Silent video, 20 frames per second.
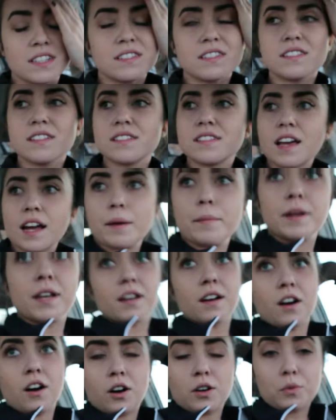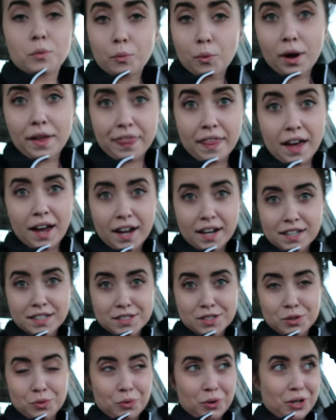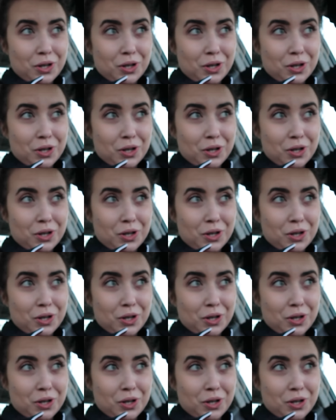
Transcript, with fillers: This is a segment called What the Heck is the